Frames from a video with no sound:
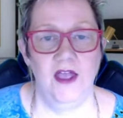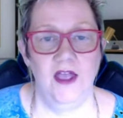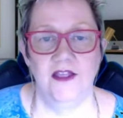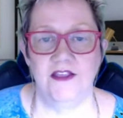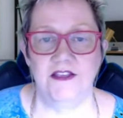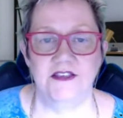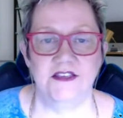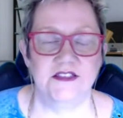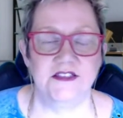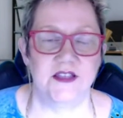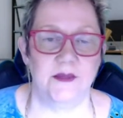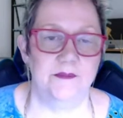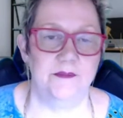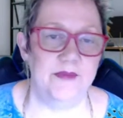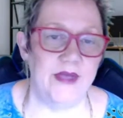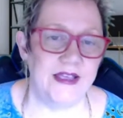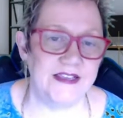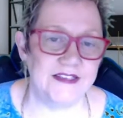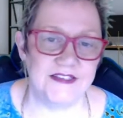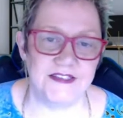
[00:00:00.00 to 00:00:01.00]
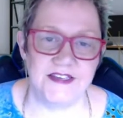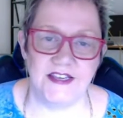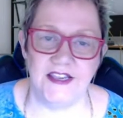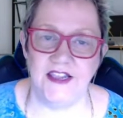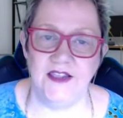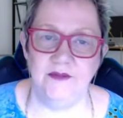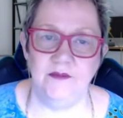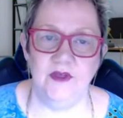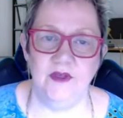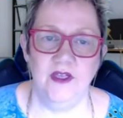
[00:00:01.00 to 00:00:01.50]
this is the best
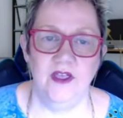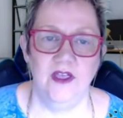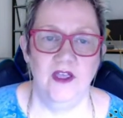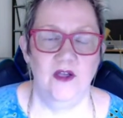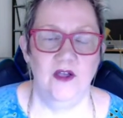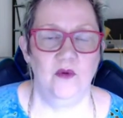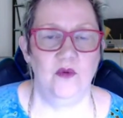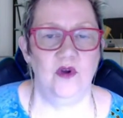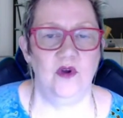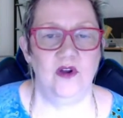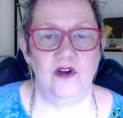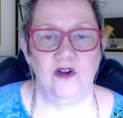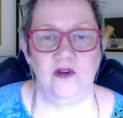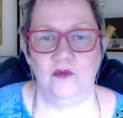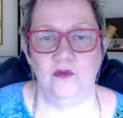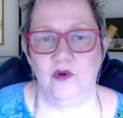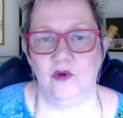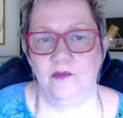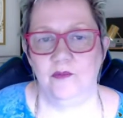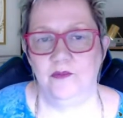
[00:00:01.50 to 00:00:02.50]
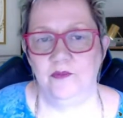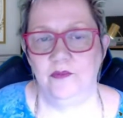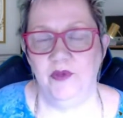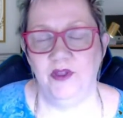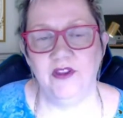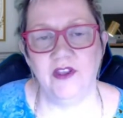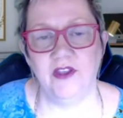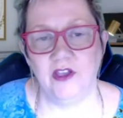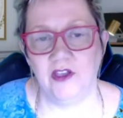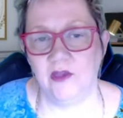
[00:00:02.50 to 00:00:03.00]
team. We're
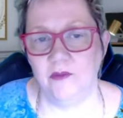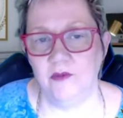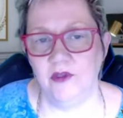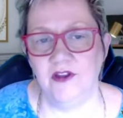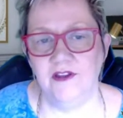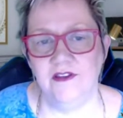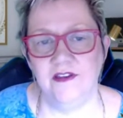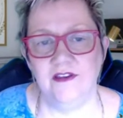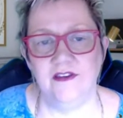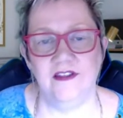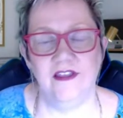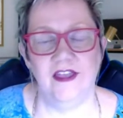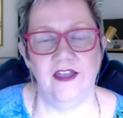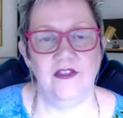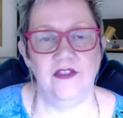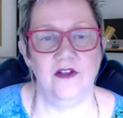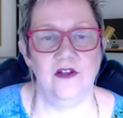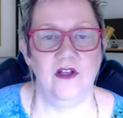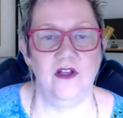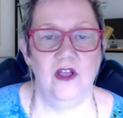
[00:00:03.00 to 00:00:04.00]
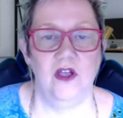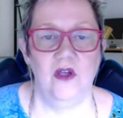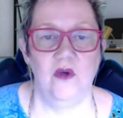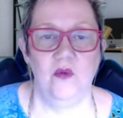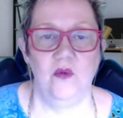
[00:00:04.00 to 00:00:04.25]
building a community together.